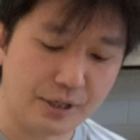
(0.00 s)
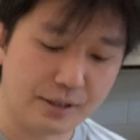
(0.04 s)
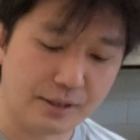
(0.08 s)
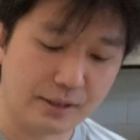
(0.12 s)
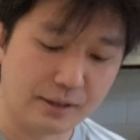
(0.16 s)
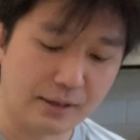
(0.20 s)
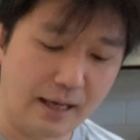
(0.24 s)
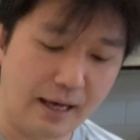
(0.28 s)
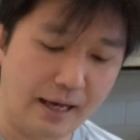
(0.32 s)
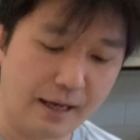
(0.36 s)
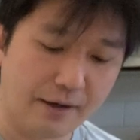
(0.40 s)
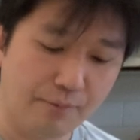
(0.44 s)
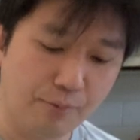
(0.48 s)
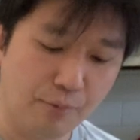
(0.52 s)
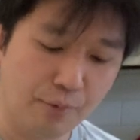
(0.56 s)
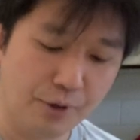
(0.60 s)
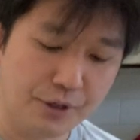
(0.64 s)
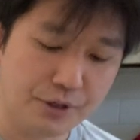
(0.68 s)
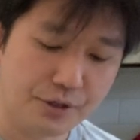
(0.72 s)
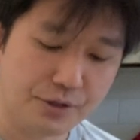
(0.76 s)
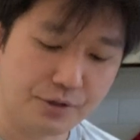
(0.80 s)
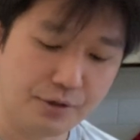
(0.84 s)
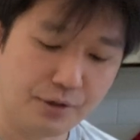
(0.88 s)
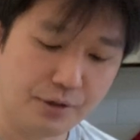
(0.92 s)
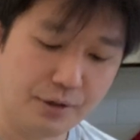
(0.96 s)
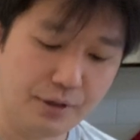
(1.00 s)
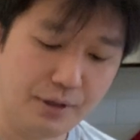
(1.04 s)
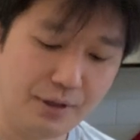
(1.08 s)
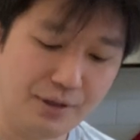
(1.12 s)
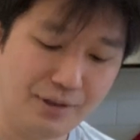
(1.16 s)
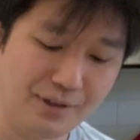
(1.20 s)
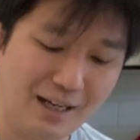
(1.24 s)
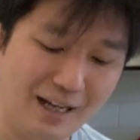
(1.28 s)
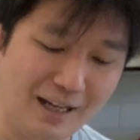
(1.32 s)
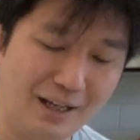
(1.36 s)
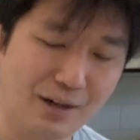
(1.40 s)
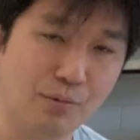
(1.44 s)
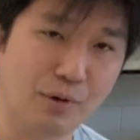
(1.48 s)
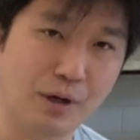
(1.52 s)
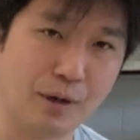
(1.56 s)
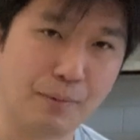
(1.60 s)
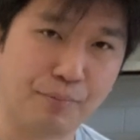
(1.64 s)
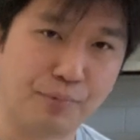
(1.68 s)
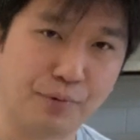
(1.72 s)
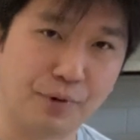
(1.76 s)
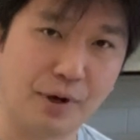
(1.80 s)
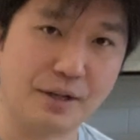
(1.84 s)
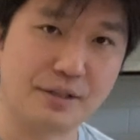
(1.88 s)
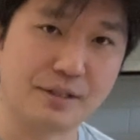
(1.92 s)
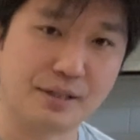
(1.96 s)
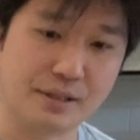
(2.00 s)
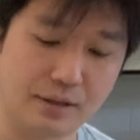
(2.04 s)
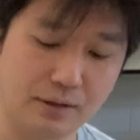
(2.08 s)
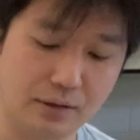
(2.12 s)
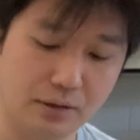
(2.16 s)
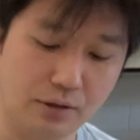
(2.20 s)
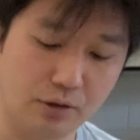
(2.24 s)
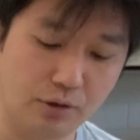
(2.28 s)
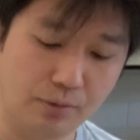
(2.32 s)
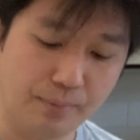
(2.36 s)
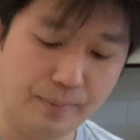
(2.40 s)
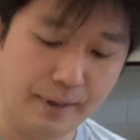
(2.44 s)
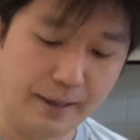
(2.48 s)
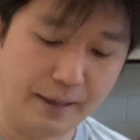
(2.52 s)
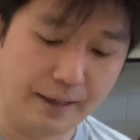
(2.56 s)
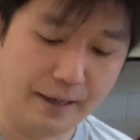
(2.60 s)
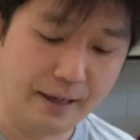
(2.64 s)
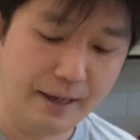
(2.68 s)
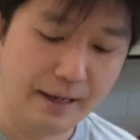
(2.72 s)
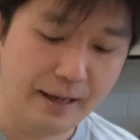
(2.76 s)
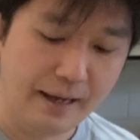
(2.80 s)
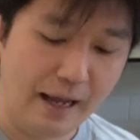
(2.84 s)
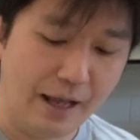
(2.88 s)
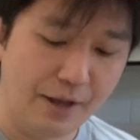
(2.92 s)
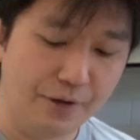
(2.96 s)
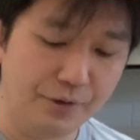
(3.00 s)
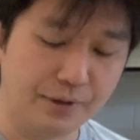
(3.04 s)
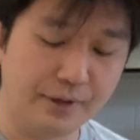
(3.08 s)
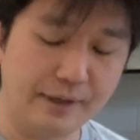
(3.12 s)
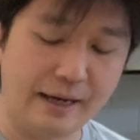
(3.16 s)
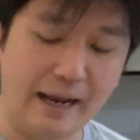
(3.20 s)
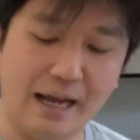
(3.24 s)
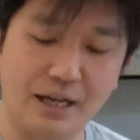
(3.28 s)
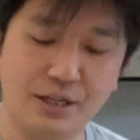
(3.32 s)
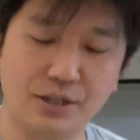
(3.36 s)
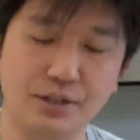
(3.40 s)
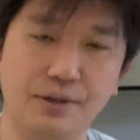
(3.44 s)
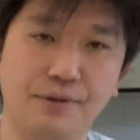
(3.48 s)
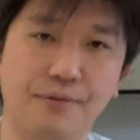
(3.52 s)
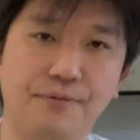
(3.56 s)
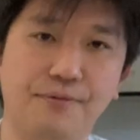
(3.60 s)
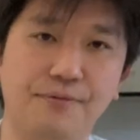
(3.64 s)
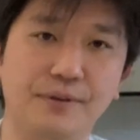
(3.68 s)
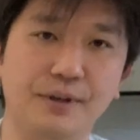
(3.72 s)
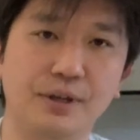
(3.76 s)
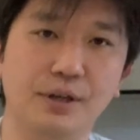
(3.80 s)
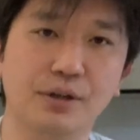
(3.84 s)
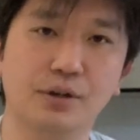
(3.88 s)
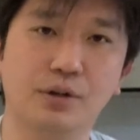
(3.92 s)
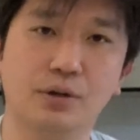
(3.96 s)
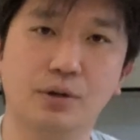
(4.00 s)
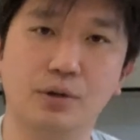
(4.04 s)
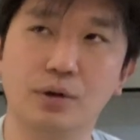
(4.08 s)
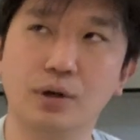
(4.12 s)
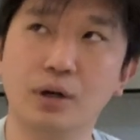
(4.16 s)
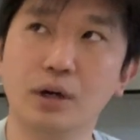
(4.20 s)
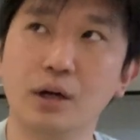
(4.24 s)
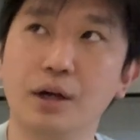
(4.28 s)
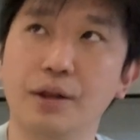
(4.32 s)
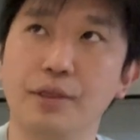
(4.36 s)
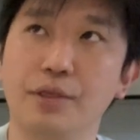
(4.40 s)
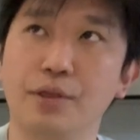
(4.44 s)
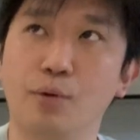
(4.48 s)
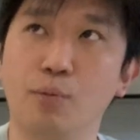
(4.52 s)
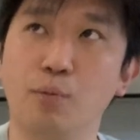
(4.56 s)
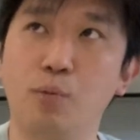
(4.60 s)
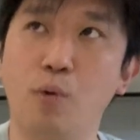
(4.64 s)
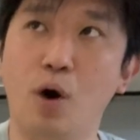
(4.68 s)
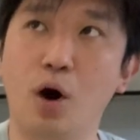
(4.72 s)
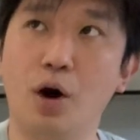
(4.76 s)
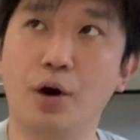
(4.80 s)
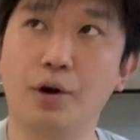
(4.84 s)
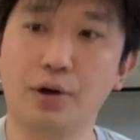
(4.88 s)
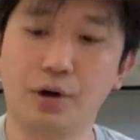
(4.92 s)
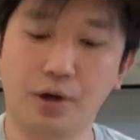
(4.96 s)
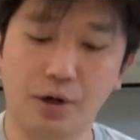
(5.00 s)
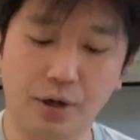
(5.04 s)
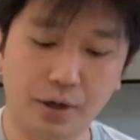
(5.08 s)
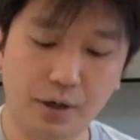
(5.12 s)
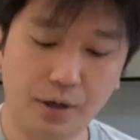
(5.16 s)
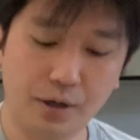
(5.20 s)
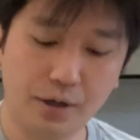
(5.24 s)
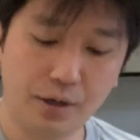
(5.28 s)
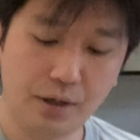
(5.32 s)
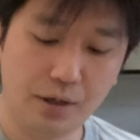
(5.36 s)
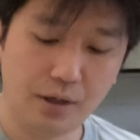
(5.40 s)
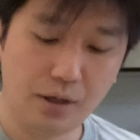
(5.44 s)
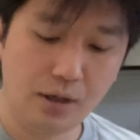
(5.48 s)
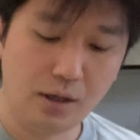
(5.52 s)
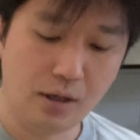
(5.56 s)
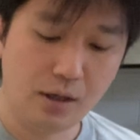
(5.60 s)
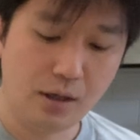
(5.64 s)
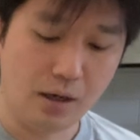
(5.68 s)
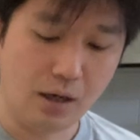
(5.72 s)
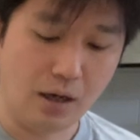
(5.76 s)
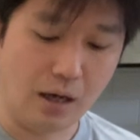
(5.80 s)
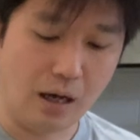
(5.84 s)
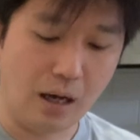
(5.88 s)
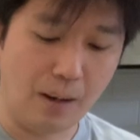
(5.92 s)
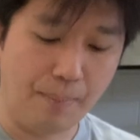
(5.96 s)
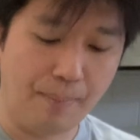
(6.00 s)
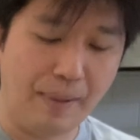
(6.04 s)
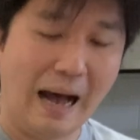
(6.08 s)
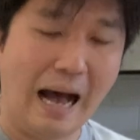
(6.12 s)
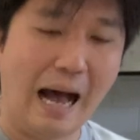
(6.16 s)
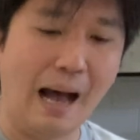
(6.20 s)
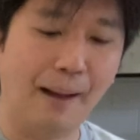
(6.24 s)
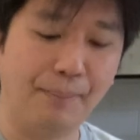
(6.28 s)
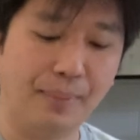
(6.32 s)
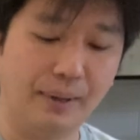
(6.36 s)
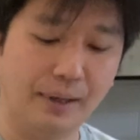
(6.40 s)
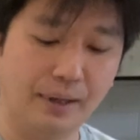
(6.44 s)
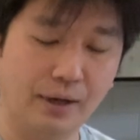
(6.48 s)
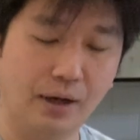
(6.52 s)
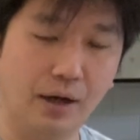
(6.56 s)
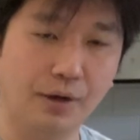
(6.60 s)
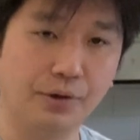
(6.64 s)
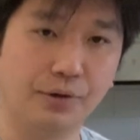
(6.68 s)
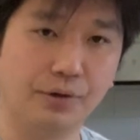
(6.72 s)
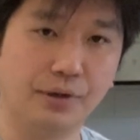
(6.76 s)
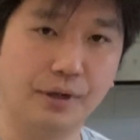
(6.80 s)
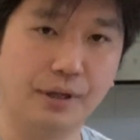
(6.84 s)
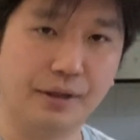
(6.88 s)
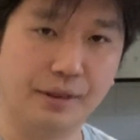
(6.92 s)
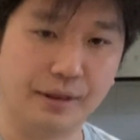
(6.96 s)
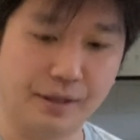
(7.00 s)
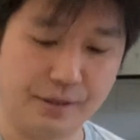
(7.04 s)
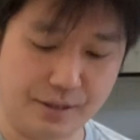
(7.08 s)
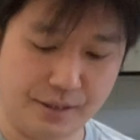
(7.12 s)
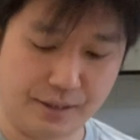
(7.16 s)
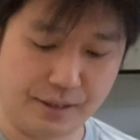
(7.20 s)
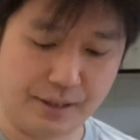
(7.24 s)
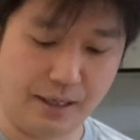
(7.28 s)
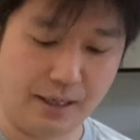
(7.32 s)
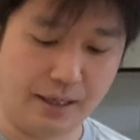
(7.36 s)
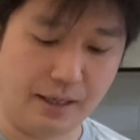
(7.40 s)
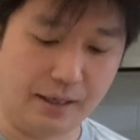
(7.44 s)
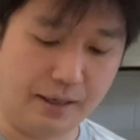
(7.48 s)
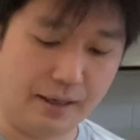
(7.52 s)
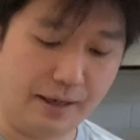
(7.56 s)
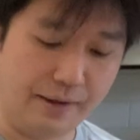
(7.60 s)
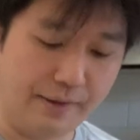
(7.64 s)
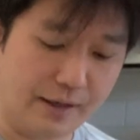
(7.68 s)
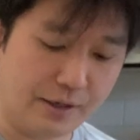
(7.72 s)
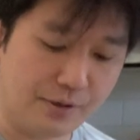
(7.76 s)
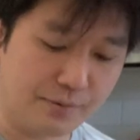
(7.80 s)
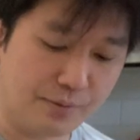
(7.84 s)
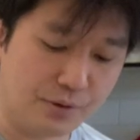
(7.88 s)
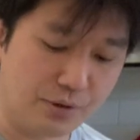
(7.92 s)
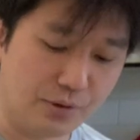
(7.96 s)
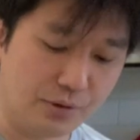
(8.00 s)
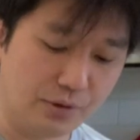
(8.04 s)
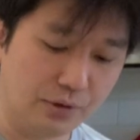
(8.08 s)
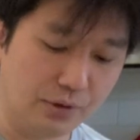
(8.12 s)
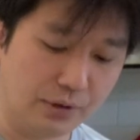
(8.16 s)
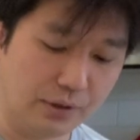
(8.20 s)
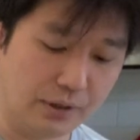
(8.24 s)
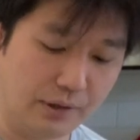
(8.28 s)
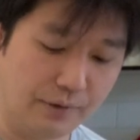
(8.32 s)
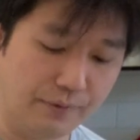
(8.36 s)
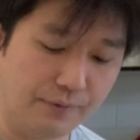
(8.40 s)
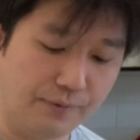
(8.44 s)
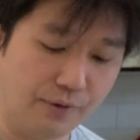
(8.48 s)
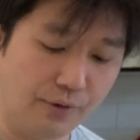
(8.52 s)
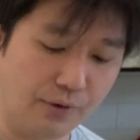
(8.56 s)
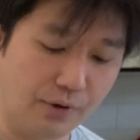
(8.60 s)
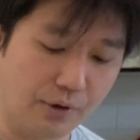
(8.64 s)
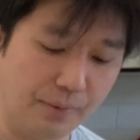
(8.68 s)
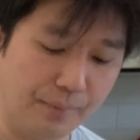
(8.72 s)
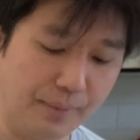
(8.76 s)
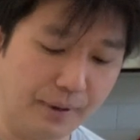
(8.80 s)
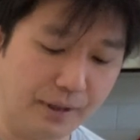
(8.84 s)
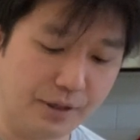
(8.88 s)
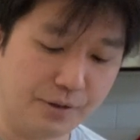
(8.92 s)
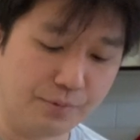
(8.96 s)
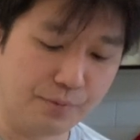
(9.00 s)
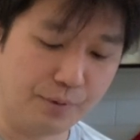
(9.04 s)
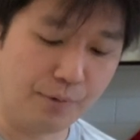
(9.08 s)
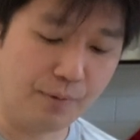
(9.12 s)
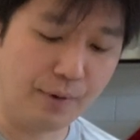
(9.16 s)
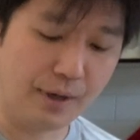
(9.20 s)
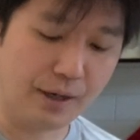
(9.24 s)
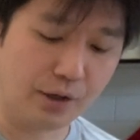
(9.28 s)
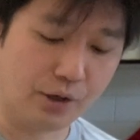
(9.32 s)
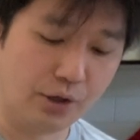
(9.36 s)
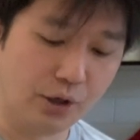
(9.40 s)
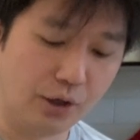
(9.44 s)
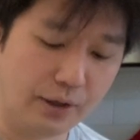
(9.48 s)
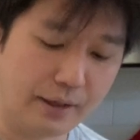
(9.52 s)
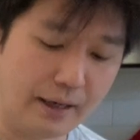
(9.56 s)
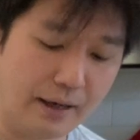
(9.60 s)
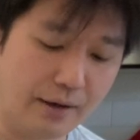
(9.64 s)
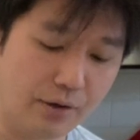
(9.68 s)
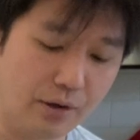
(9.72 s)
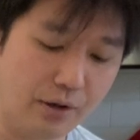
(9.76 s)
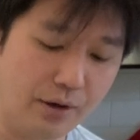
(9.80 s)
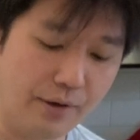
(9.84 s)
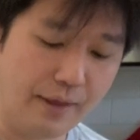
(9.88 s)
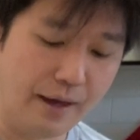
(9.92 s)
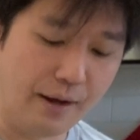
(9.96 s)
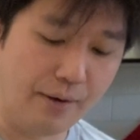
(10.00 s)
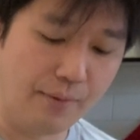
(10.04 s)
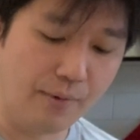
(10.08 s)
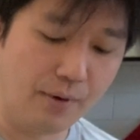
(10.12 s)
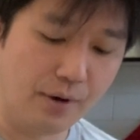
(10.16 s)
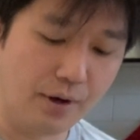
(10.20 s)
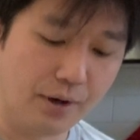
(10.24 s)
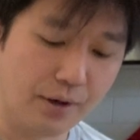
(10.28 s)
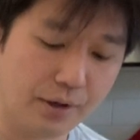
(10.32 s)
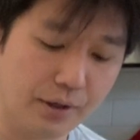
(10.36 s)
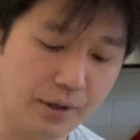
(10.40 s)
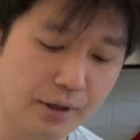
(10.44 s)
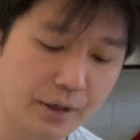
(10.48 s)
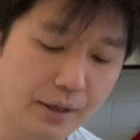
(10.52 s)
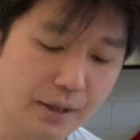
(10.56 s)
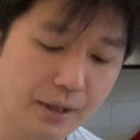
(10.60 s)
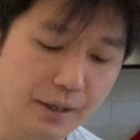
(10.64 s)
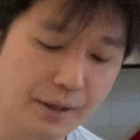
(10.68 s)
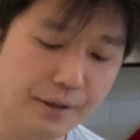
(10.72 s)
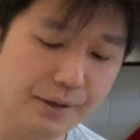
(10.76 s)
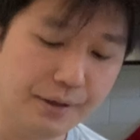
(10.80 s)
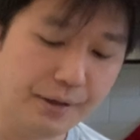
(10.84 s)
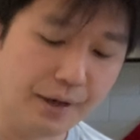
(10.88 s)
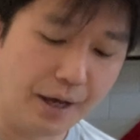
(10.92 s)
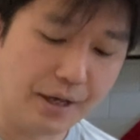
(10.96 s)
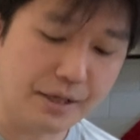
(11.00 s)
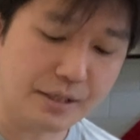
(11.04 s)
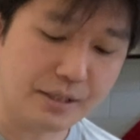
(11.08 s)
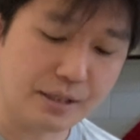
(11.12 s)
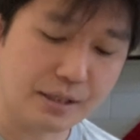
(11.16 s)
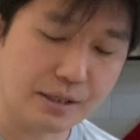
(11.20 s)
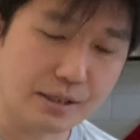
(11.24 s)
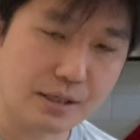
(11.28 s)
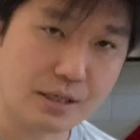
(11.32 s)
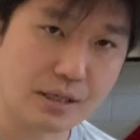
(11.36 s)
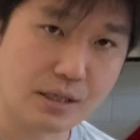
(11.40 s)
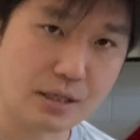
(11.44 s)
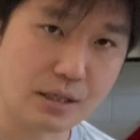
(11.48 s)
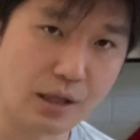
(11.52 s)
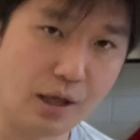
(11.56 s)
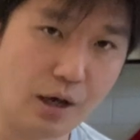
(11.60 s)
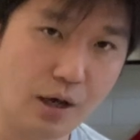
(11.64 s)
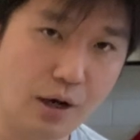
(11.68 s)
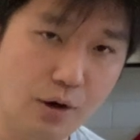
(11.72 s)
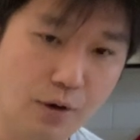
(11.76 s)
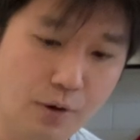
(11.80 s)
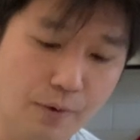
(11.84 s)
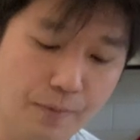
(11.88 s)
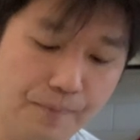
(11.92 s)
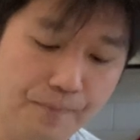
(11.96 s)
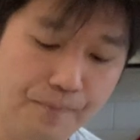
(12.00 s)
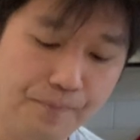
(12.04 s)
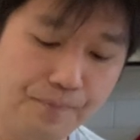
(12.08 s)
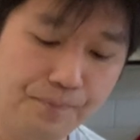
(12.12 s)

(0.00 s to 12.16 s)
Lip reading: has a lot of moisture in it, you kind of want to press it a little bit. And you can actually feel the water popping underneath the skin. And that's what you're looking for, because we want to cook out all that water nice and slow.